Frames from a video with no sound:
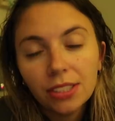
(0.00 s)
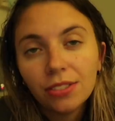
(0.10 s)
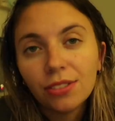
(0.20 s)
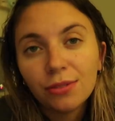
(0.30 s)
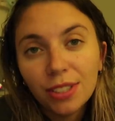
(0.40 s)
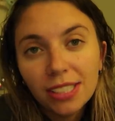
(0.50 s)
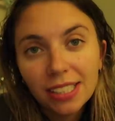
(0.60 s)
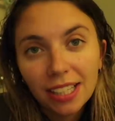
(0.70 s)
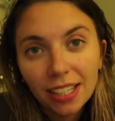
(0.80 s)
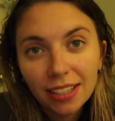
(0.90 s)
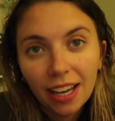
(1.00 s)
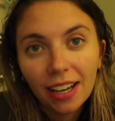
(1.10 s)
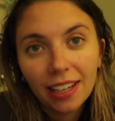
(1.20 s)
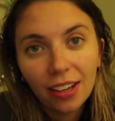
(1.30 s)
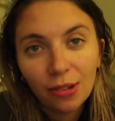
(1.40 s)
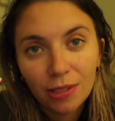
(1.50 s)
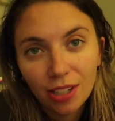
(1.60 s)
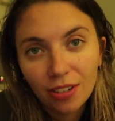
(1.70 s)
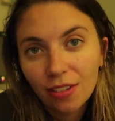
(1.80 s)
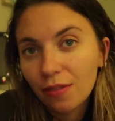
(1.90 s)
So the reason that Caitlin wanted to
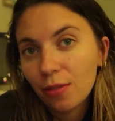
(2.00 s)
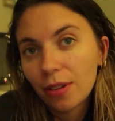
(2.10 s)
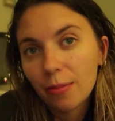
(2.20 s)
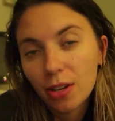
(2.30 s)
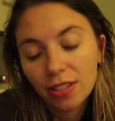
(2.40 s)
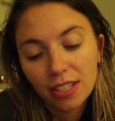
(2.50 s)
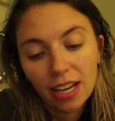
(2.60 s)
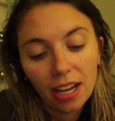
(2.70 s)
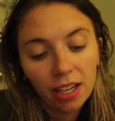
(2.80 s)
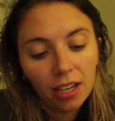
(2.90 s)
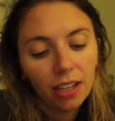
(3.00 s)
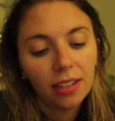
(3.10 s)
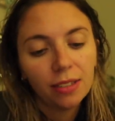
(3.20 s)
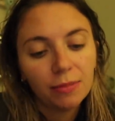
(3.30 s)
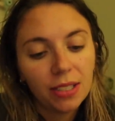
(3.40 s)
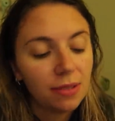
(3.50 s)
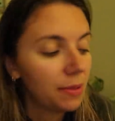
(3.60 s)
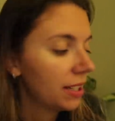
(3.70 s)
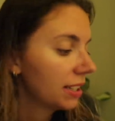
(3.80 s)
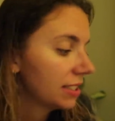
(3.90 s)
go to the Florida Mall today um, is
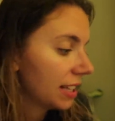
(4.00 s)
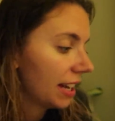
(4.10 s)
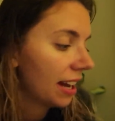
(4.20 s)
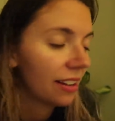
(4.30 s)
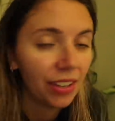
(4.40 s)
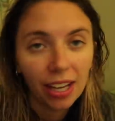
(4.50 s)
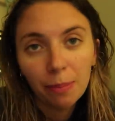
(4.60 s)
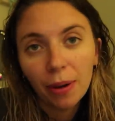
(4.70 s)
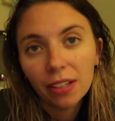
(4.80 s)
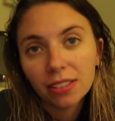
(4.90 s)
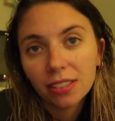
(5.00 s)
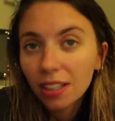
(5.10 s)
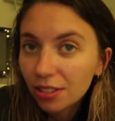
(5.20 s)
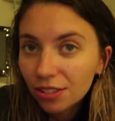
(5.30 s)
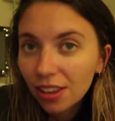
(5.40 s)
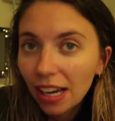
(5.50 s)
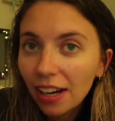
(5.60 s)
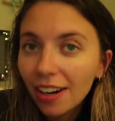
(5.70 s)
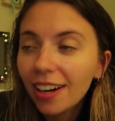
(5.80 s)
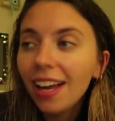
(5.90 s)
because they have a BoxLunch
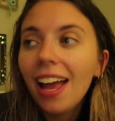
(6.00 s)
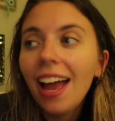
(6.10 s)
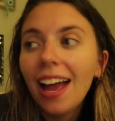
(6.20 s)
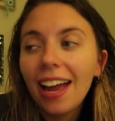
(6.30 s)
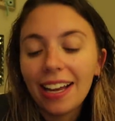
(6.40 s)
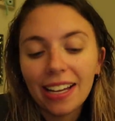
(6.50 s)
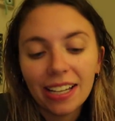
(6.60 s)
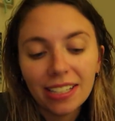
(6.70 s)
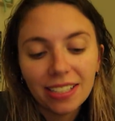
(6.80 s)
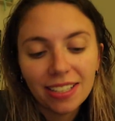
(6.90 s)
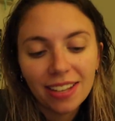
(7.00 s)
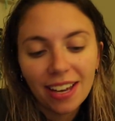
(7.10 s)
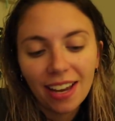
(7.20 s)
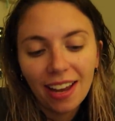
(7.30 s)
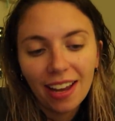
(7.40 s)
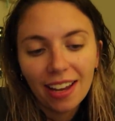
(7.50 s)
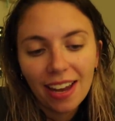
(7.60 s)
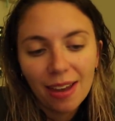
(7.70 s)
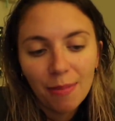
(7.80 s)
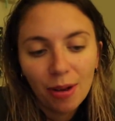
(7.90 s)
there and they
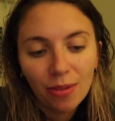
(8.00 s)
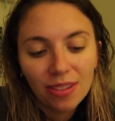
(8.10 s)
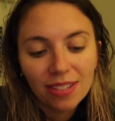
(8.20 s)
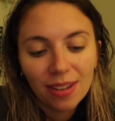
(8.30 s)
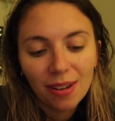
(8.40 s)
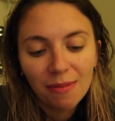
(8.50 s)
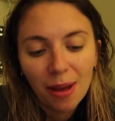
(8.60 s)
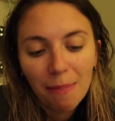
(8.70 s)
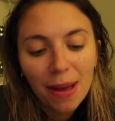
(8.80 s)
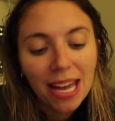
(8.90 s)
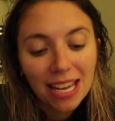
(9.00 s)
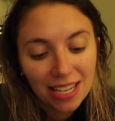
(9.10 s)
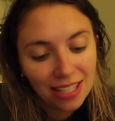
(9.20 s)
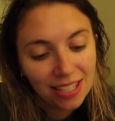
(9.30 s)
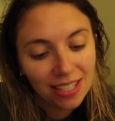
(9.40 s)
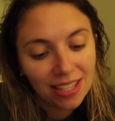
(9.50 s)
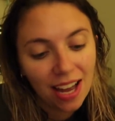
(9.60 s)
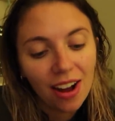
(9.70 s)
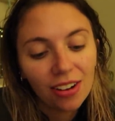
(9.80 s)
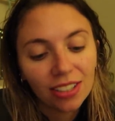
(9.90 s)
came out with some pins
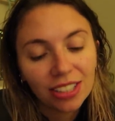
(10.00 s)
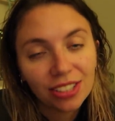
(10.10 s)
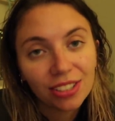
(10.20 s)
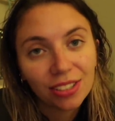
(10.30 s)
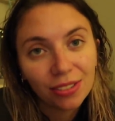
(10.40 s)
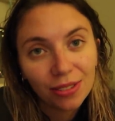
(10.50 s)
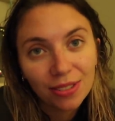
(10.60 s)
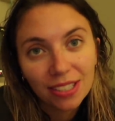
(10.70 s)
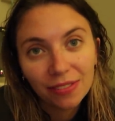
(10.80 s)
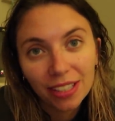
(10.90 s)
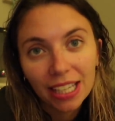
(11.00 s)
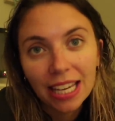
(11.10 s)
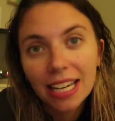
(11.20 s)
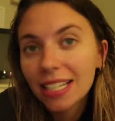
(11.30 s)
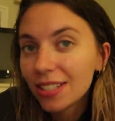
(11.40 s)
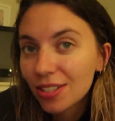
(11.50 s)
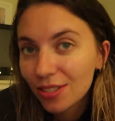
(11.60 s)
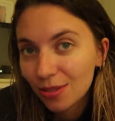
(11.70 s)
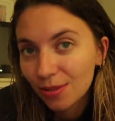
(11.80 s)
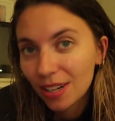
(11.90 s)
that are exclusively in
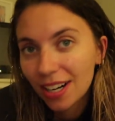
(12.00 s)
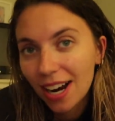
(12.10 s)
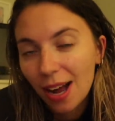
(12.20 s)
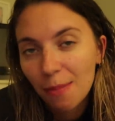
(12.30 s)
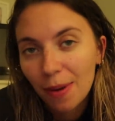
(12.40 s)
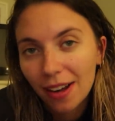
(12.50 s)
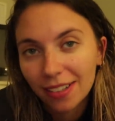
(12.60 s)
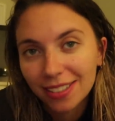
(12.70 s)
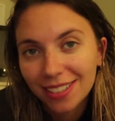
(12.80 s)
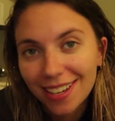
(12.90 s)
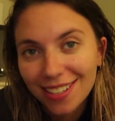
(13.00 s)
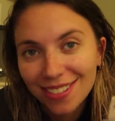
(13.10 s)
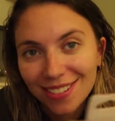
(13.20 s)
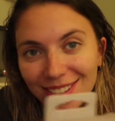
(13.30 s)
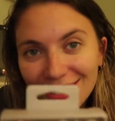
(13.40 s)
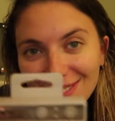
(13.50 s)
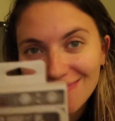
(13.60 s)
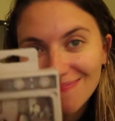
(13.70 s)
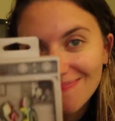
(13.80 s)
store at BoxLunch.